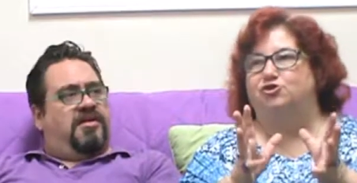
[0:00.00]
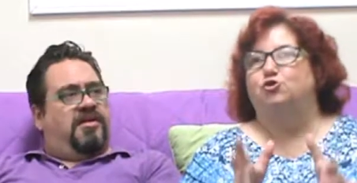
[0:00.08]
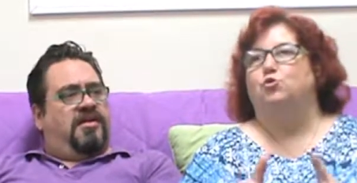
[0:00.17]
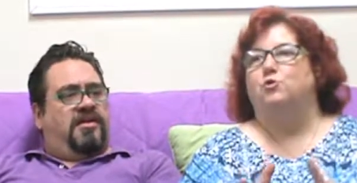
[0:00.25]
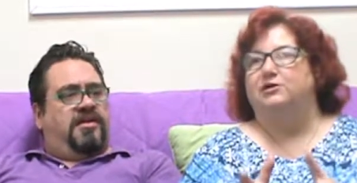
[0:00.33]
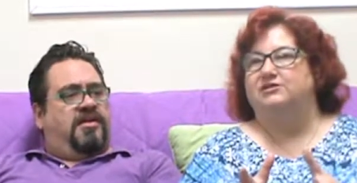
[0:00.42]

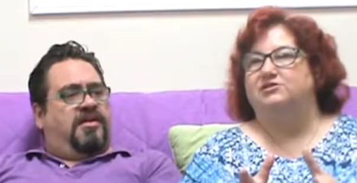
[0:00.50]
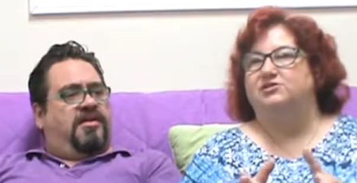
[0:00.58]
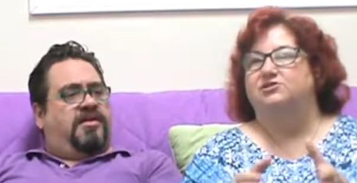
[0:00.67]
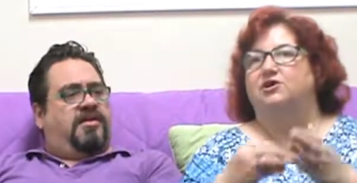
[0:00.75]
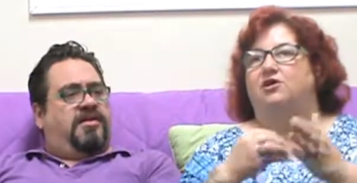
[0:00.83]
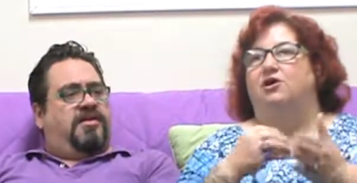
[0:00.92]

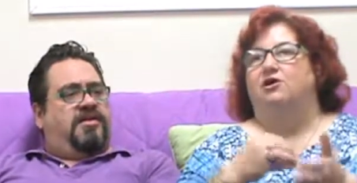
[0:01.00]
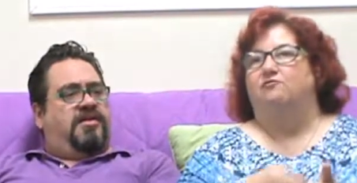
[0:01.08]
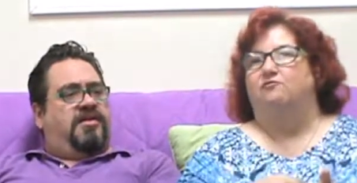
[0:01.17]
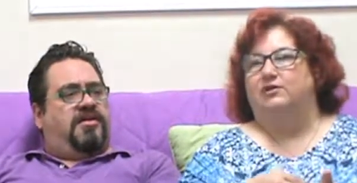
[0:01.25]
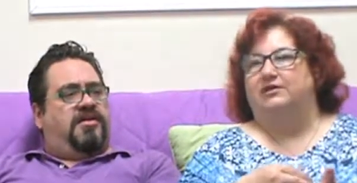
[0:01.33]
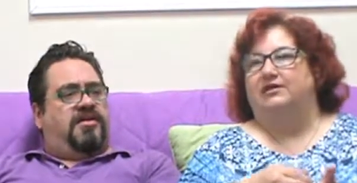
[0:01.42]
Speaker 1: choice
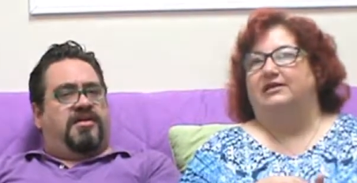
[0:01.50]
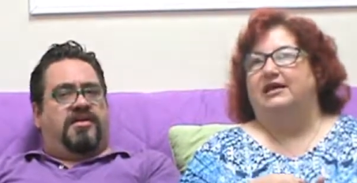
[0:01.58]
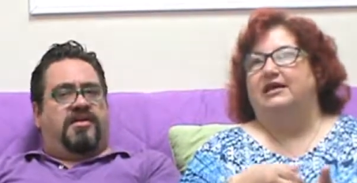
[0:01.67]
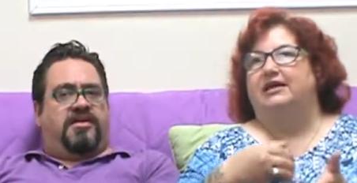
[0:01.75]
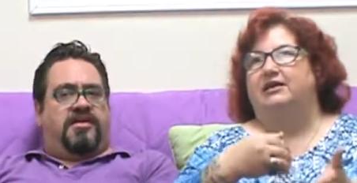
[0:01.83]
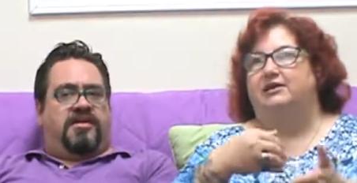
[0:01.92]
of what
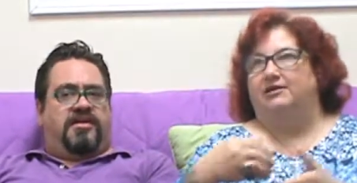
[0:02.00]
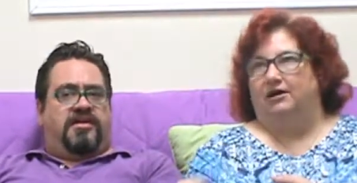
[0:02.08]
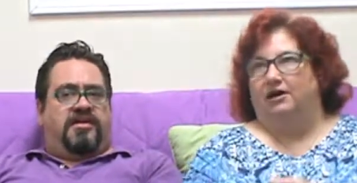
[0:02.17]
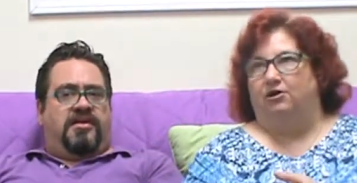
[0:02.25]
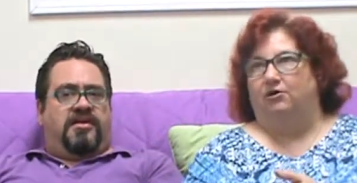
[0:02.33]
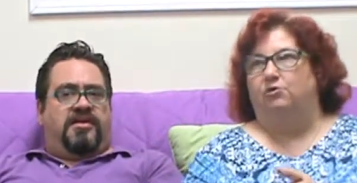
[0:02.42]
they
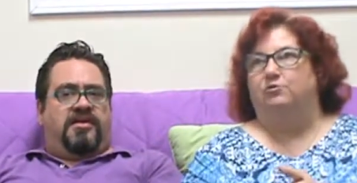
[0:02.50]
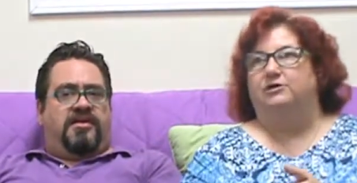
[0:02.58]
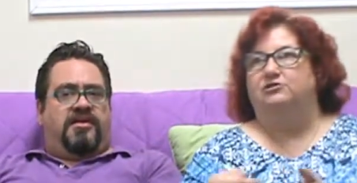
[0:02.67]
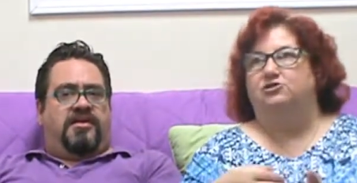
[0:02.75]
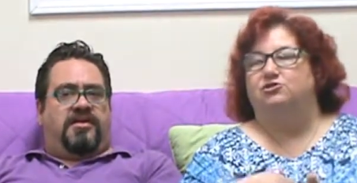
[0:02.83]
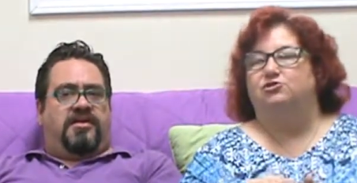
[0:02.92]
are
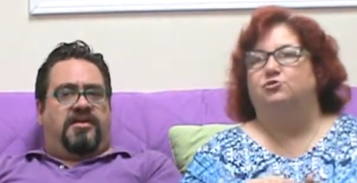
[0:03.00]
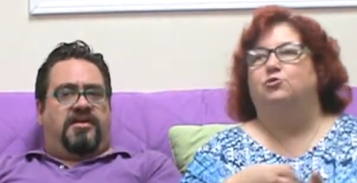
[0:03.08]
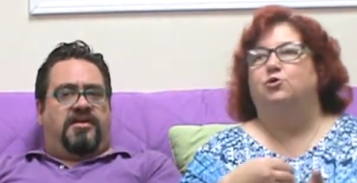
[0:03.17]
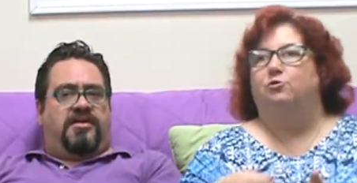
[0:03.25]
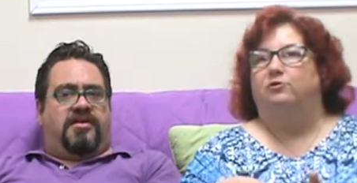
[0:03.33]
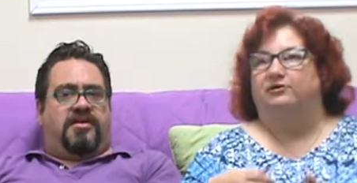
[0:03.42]
going to do
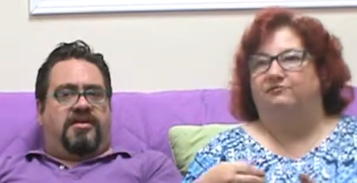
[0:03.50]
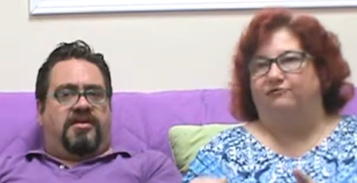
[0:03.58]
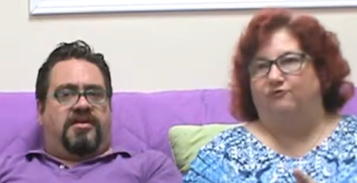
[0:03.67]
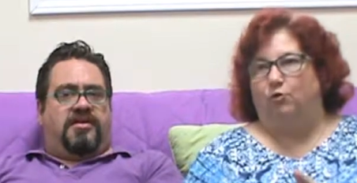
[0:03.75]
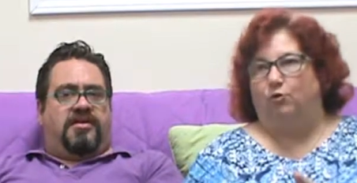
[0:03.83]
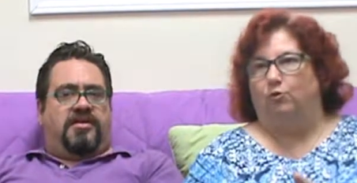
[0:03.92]
going
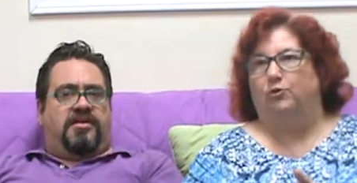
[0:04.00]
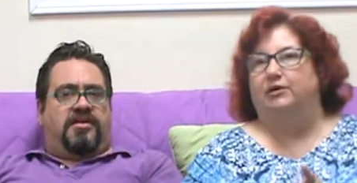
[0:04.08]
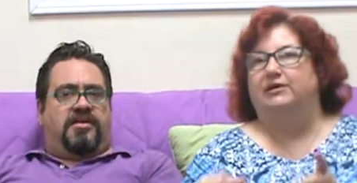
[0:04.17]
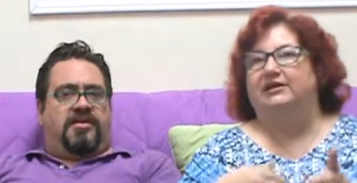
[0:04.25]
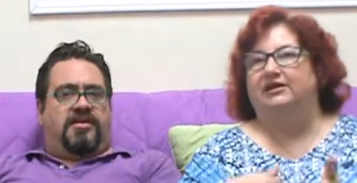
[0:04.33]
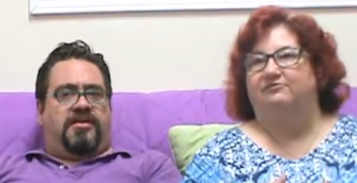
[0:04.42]

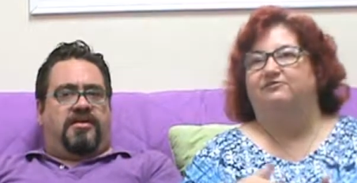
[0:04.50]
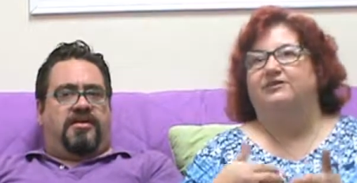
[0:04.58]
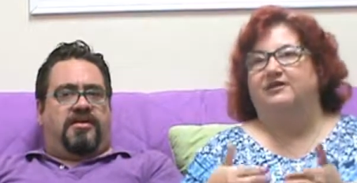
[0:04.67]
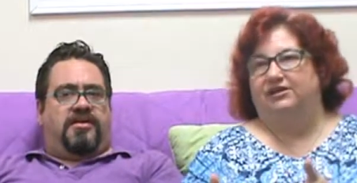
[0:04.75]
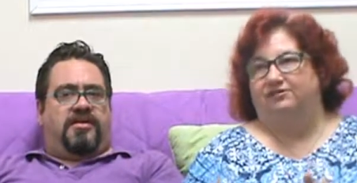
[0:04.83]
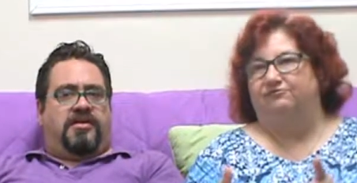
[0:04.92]
forward, given
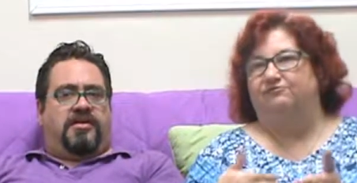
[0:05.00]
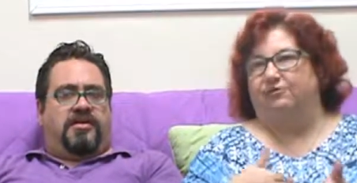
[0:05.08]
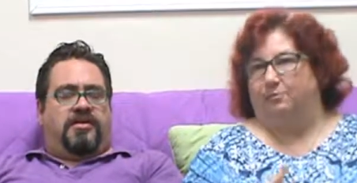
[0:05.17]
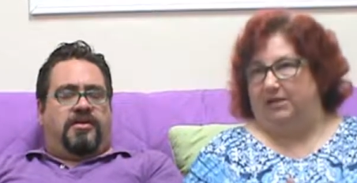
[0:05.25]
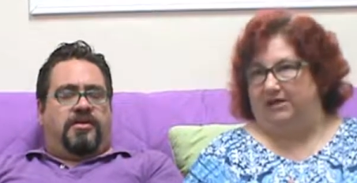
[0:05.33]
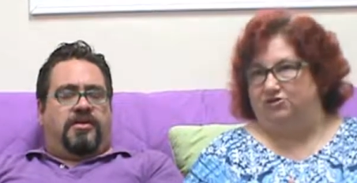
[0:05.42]
the
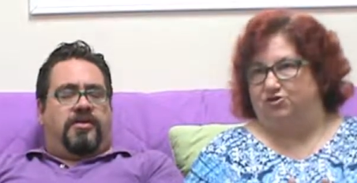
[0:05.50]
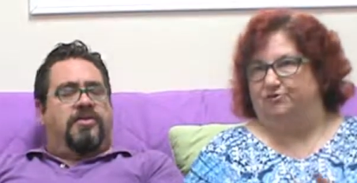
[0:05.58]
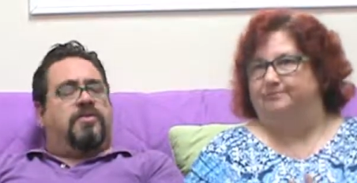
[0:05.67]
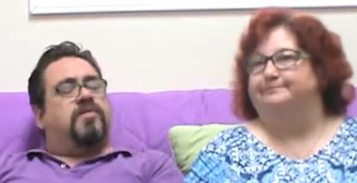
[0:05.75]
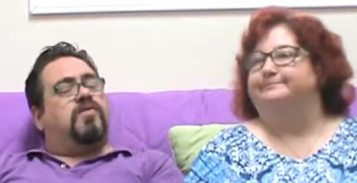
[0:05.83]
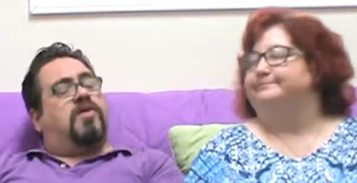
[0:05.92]
information.
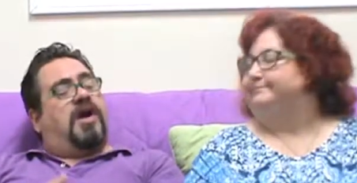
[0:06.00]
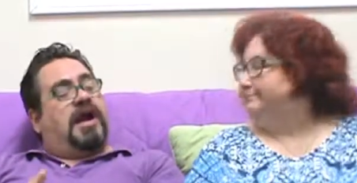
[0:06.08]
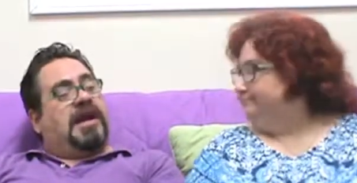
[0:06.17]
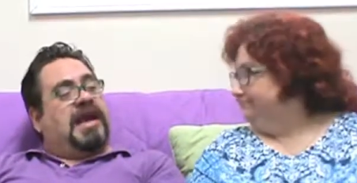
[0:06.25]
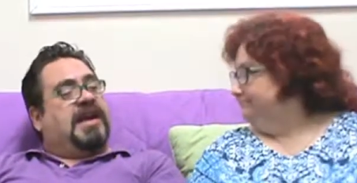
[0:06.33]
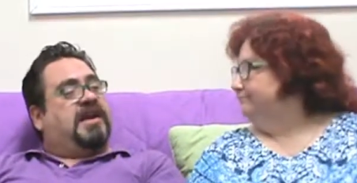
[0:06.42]
Speaker 2: Right,
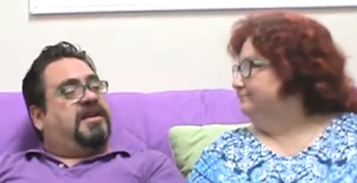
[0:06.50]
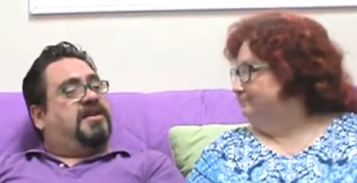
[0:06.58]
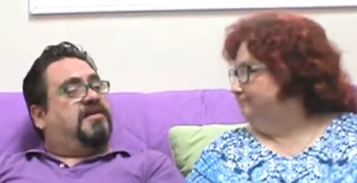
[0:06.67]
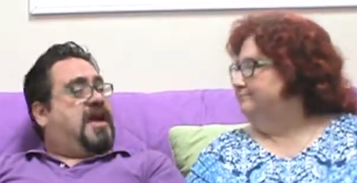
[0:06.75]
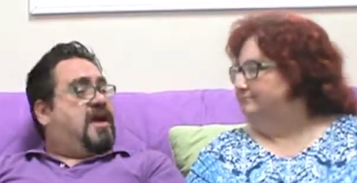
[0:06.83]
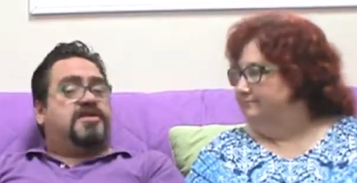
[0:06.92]
and it
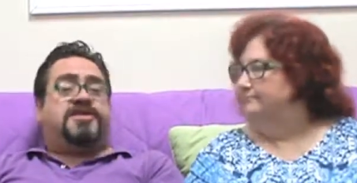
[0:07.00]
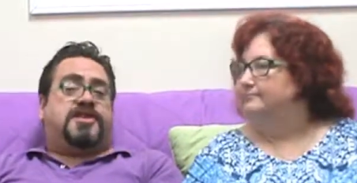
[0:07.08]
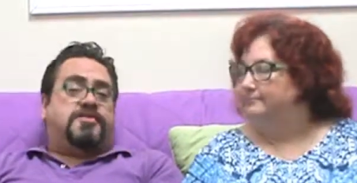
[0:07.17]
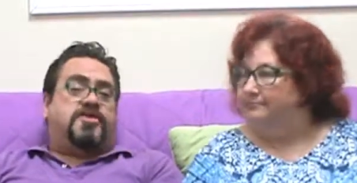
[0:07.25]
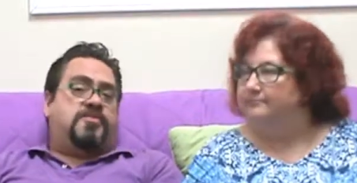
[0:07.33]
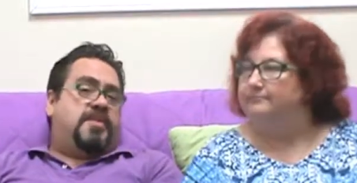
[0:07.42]
allows
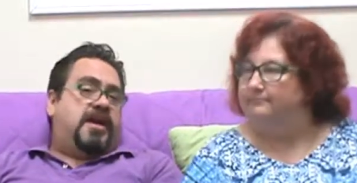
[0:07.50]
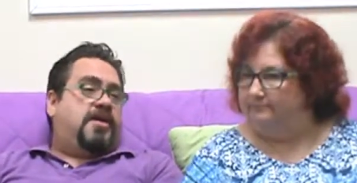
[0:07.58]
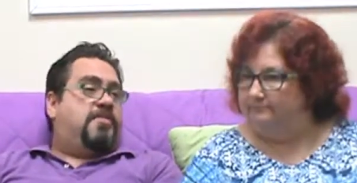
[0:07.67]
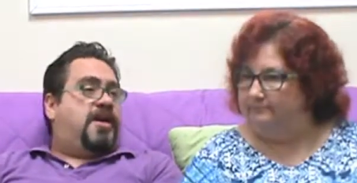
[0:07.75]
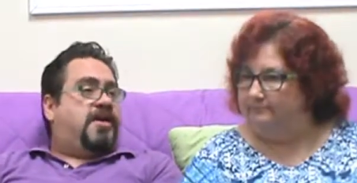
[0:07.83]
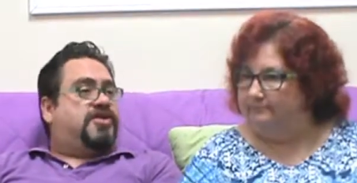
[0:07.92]
them to make
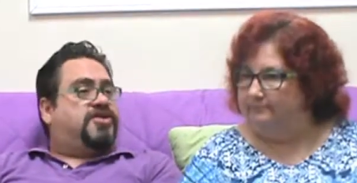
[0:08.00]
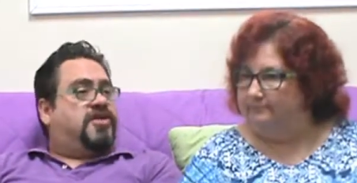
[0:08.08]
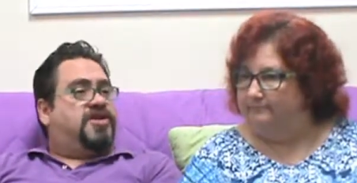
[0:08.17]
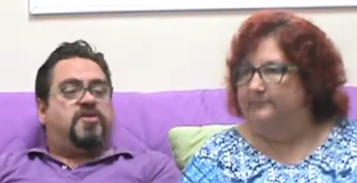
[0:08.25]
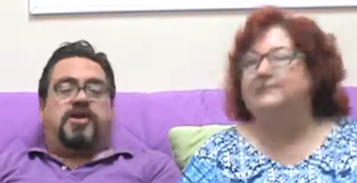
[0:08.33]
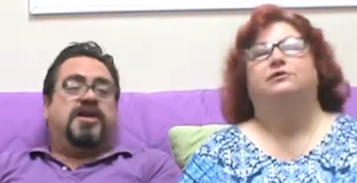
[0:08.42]
a better
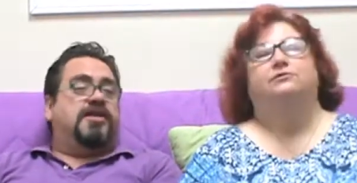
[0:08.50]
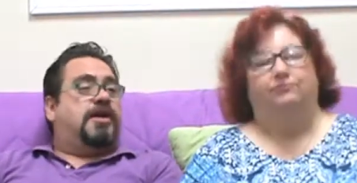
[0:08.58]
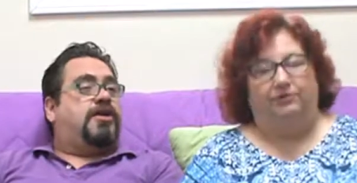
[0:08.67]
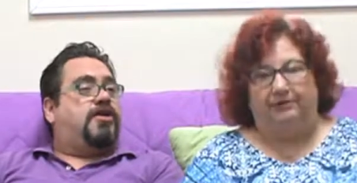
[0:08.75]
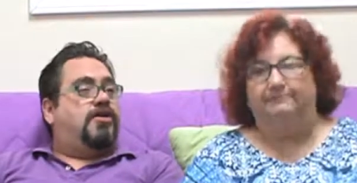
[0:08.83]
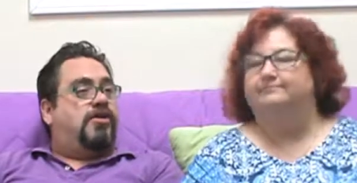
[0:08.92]
choice. We're kind of
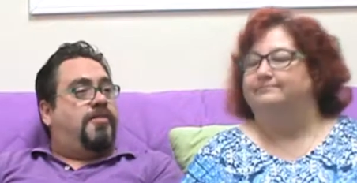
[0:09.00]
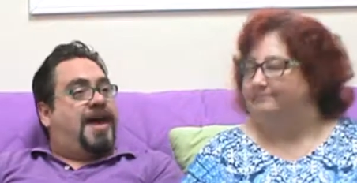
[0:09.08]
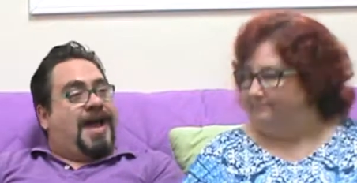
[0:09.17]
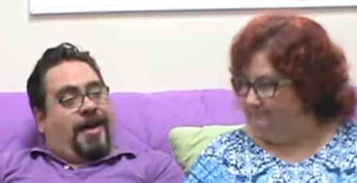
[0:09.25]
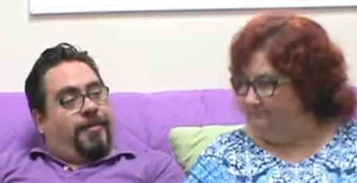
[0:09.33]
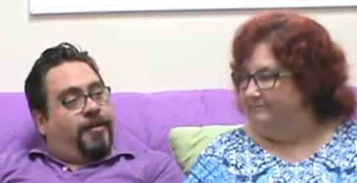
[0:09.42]
like Google
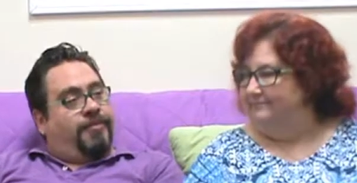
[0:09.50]
Map.